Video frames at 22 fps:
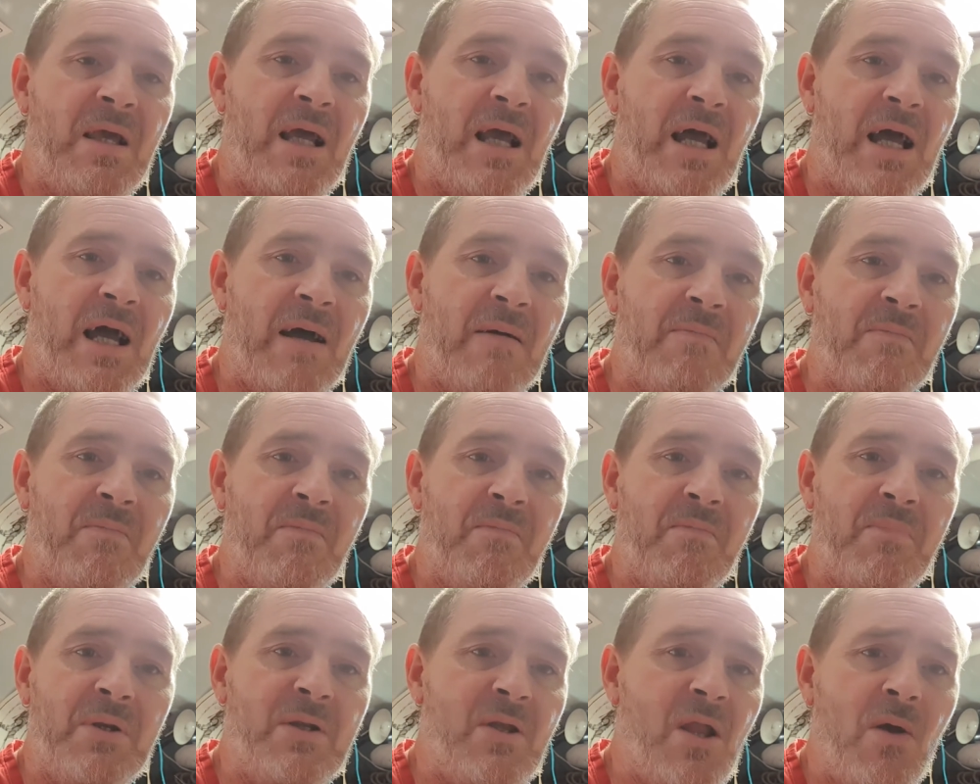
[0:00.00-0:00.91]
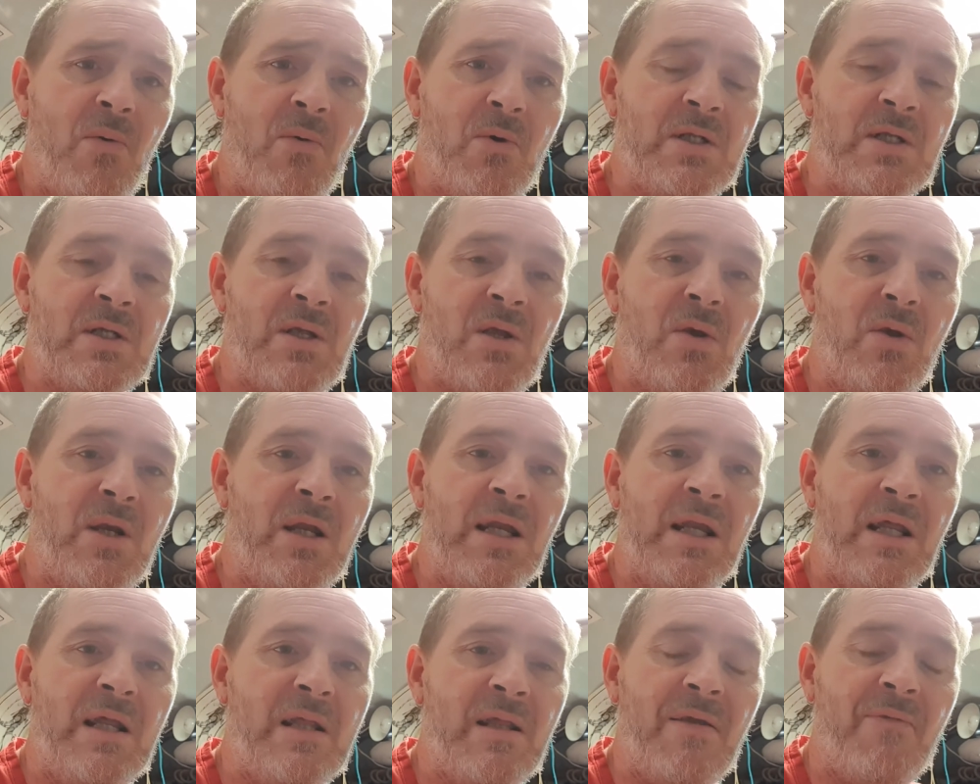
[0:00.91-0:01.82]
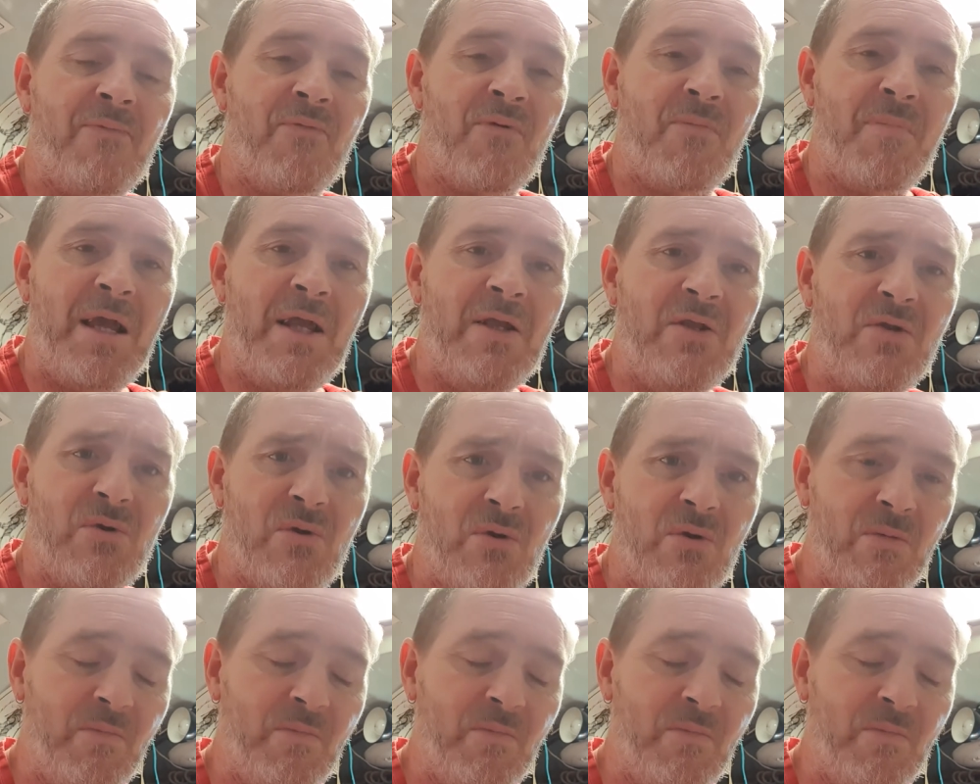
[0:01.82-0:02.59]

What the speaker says: but no one's heard anything from Andrew.